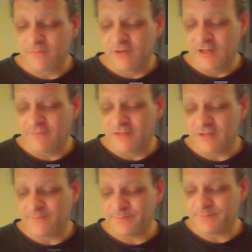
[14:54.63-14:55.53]
Love
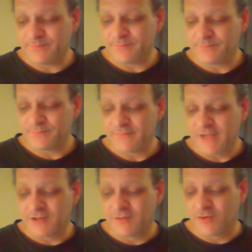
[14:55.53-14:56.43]
it.
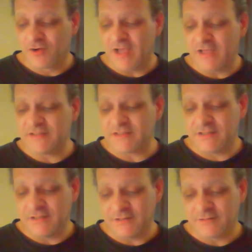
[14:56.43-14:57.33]
At number
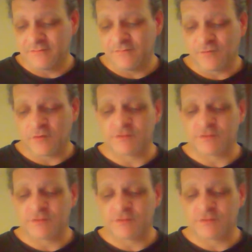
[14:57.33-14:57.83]
18 from